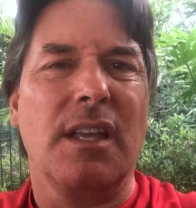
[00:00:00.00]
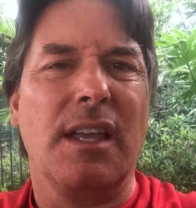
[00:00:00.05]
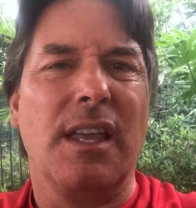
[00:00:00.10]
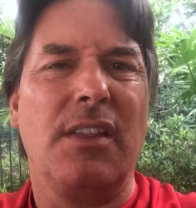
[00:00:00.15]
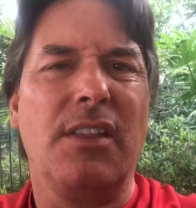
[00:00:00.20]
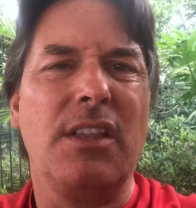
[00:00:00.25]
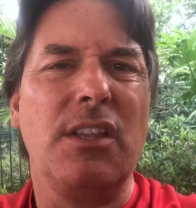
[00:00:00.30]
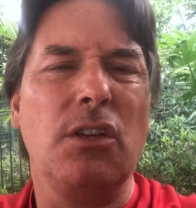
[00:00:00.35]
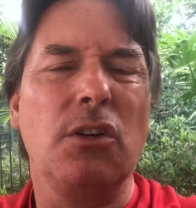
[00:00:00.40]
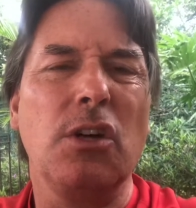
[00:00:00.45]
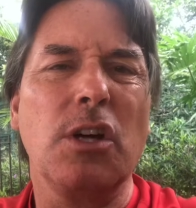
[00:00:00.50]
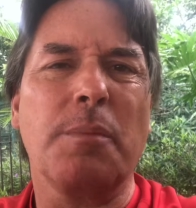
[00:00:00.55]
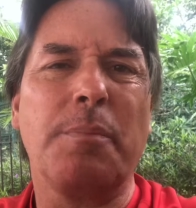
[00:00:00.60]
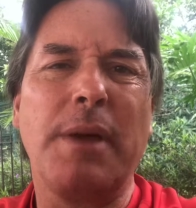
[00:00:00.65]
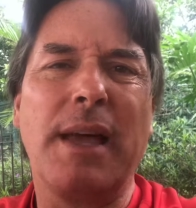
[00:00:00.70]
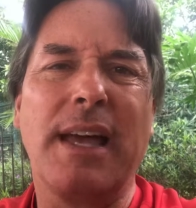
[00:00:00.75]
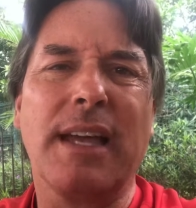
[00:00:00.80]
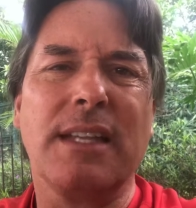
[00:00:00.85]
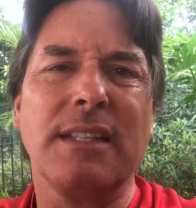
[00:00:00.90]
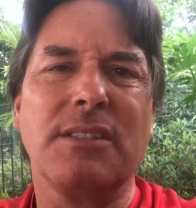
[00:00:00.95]
and then you look
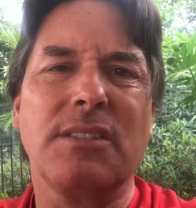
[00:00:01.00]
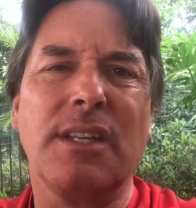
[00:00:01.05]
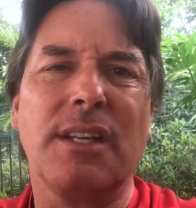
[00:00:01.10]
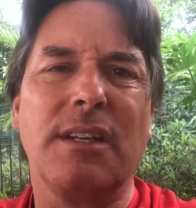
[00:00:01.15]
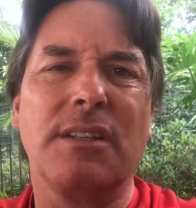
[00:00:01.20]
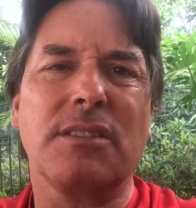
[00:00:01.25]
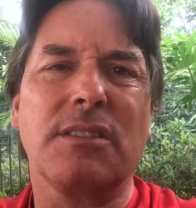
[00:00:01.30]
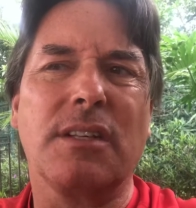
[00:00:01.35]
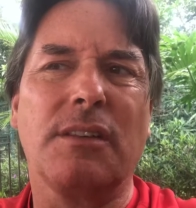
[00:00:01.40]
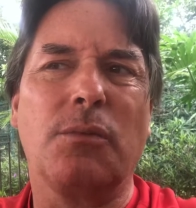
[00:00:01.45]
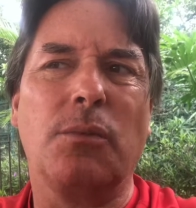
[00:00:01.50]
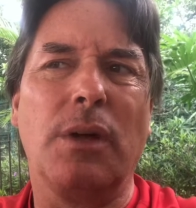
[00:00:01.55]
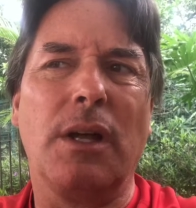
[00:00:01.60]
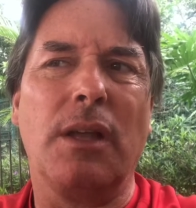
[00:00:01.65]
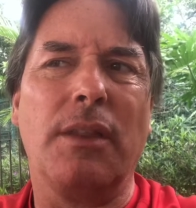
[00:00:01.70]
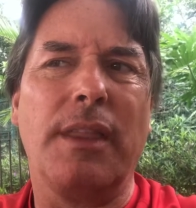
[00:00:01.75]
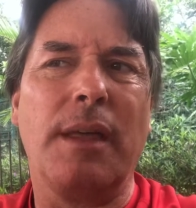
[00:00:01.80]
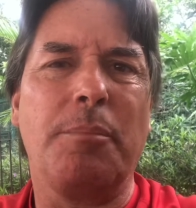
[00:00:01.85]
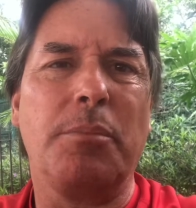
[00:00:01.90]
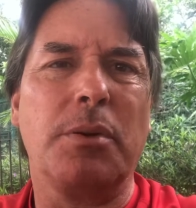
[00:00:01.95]
back and say to yourself,
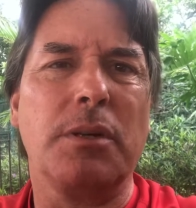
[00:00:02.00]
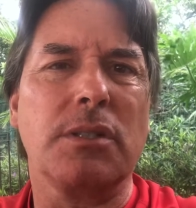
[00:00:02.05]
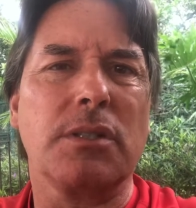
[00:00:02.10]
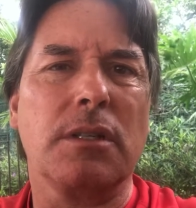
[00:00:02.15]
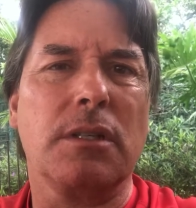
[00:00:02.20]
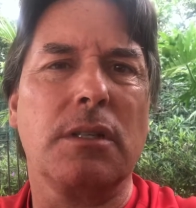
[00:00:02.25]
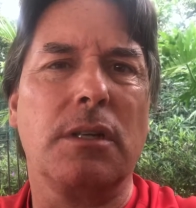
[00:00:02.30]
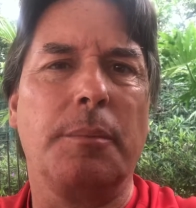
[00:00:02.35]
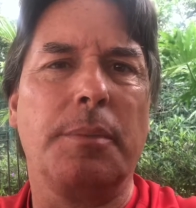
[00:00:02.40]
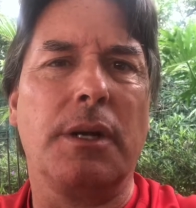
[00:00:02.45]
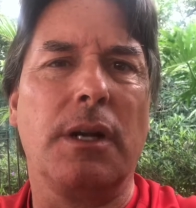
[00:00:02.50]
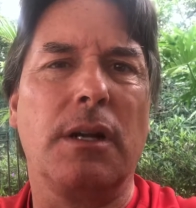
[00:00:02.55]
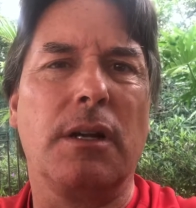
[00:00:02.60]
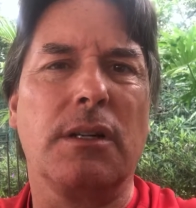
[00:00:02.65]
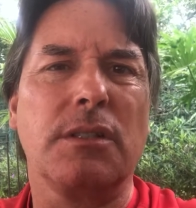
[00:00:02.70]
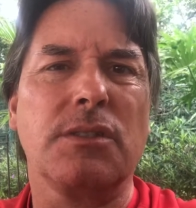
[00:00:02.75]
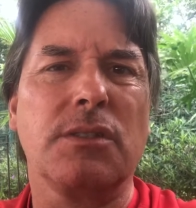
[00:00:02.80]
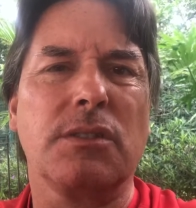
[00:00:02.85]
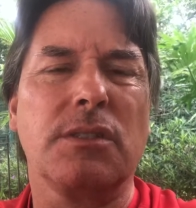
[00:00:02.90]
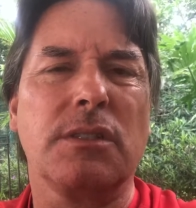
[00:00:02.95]
wow, that person could have been a
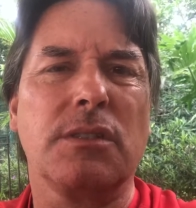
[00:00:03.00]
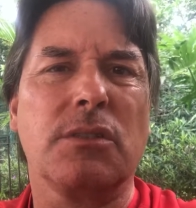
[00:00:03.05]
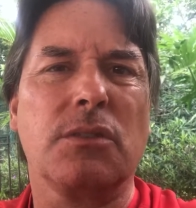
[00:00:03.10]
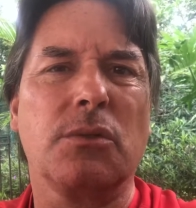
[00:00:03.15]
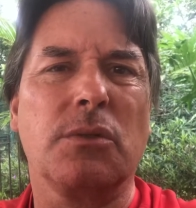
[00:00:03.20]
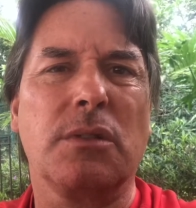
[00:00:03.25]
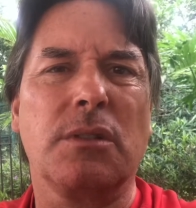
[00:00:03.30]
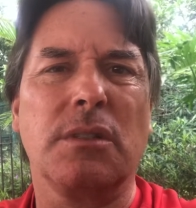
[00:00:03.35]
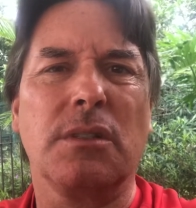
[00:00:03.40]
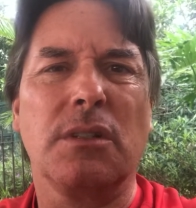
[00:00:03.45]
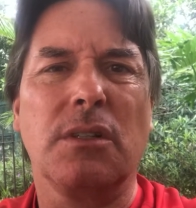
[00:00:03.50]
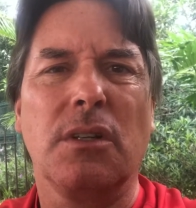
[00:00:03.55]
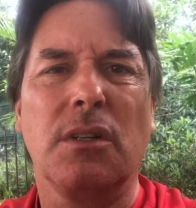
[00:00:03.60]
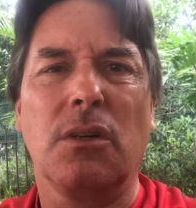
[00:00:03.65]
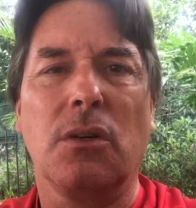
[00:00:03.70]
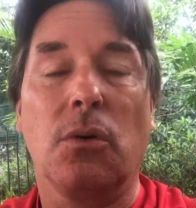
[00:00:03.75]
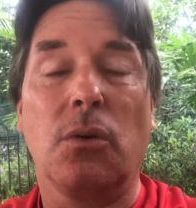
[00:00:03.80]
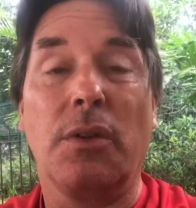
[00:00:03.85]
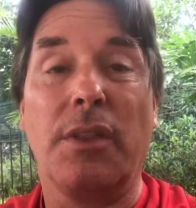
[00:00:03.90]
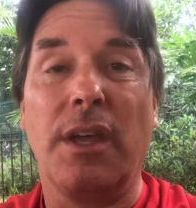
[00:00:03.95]
narcissist or,
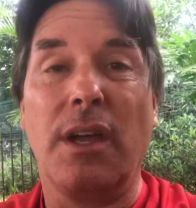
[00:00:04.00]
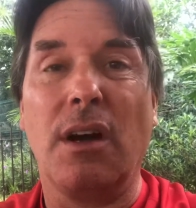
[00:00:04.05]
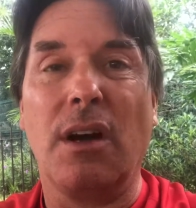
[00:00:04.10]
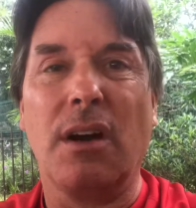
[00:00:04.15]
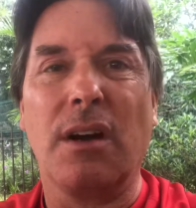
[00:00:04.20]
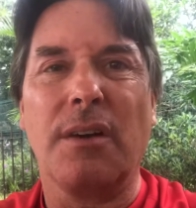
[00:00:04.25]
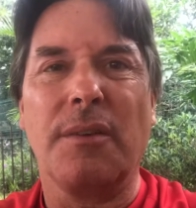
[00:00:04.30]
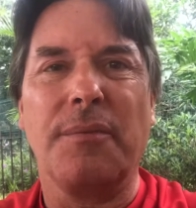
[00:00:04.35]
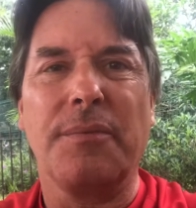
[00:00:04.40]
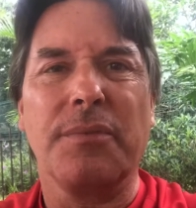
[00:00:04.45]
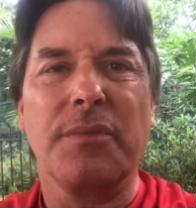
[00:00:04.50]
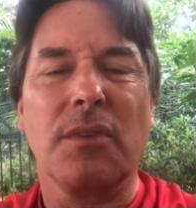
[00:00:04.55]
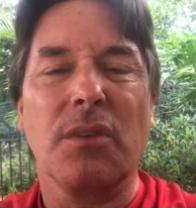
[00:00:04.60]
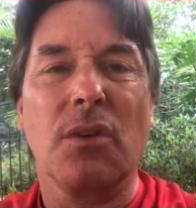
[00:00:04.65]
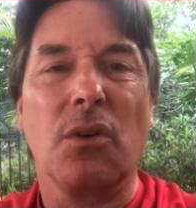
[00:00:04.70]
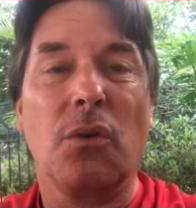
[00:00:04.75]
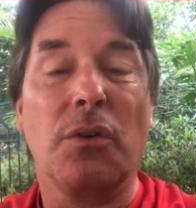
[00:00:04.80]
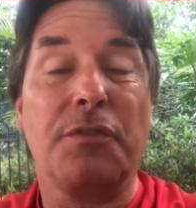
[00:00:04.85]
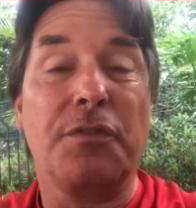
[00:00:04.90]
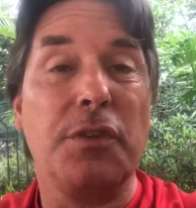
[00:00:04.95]
or they are,
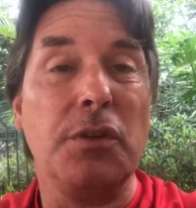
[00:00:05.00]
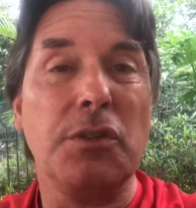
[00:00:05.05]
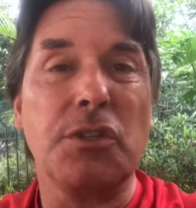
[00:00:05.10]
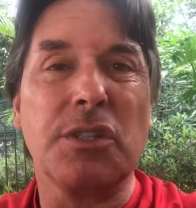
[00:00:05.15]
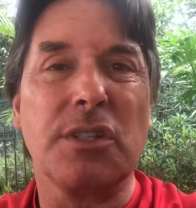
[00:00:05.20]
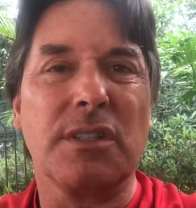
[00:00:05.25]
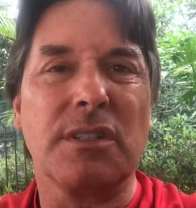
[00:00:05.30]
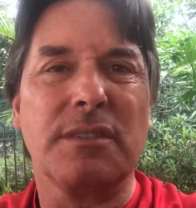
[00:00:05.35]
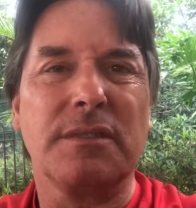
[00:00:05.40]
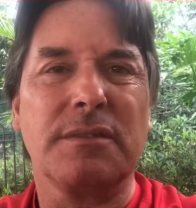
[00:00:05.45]
or future.